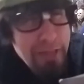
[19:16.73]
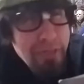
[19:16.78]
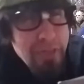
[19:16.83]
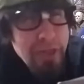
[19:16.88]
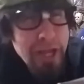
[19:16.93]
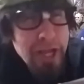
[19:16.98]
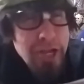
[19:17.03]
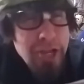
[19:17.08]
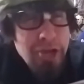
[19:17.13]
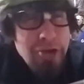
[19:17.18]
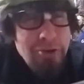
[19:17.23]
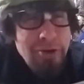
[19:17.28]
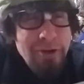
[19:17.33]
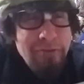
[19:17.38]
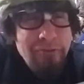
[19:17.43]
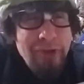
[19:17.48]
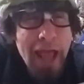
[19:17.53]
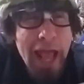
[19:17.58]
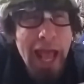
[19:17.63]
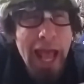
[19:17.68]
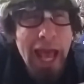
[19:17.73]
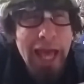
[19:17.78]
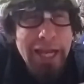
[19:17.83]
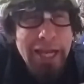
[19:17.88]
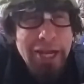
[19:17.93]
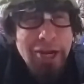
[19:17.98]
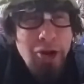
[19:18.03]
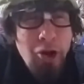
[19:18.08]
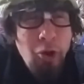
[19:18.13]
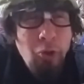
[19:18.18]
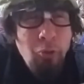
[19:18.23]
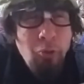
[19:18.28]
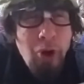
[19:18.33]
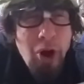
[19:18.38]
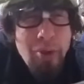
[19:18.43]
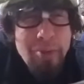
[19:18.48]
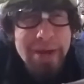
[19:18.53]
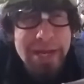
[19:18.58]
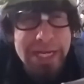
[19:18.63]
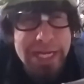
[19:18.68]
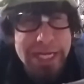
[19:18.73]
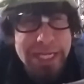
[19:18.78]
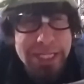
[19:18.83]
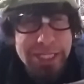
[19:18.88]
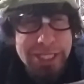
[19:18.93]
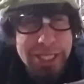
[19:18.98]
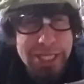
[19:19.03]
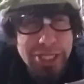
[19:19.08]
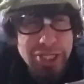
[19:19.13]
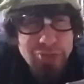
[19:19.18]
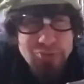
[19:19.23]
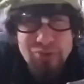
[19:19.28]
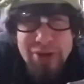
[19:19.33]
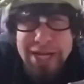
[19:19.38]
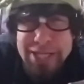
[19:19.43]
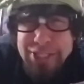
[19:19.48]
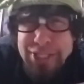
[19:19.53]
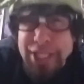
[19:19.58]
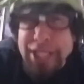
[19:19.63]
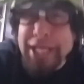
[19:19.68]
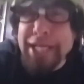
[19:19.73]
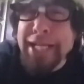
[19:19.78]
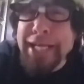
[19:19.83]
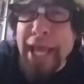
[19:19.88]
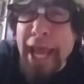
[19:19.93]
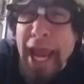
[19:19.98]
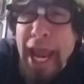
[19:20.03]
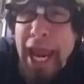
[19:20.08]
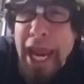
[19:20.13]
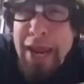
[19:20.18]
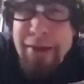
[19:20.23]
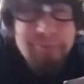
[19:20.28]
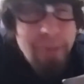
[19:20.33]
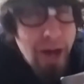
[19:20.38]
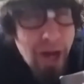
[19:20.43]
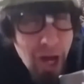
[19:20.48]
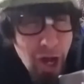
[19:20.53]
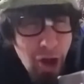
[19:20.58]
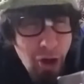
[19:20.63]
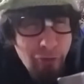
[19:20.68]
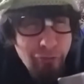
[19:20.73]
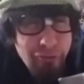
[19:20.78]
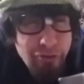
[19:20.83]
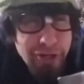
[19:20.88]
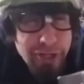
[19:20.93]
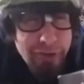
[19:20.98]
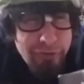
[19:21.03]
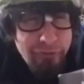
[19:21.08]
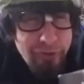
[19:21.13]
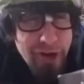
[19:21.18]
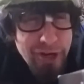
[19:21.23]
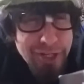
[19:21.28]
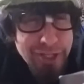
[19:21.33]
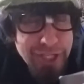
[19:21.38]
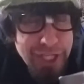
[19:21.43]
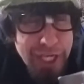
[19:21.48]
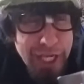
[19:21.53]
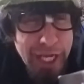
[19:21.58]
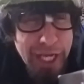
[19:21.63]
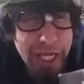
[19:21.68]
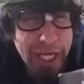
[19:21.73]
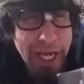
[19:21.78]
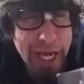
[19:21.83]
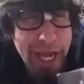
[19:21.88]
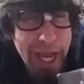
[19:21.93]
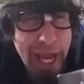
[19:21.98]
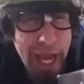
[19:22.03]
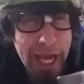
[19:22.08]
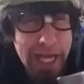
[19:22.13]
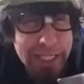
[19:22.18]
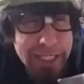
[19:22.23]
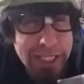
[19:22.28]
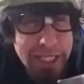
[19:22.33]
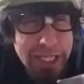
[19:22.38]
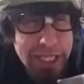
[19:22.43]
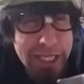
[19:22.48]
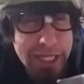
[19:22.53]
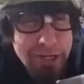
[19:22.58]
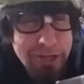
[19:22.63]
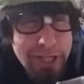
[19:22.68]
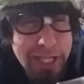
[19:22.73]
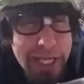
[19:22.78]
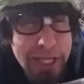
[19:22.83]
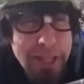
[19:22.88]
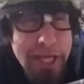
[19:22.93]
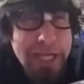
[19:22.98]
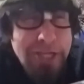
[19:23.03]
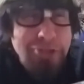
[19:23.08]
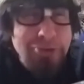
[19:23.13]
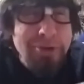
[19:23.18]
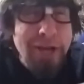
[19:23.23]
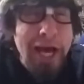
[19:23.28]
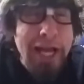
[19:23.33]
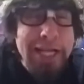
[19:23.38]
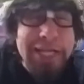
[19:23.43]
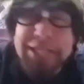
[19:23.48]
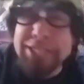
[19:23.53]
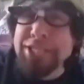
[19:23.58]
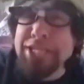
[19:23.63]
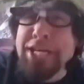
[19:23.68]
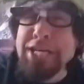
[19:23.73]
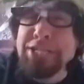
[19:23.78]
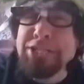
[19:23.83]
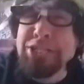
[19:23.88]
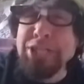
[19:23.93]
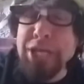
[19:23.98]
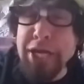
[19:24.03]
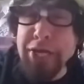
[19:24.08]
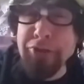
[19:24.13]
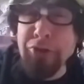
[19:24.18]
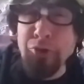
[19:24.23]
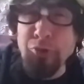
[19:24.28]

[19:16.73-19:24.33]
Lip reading: that you have added a woman into this wrestling game for diversity, and clearly they do not exist in the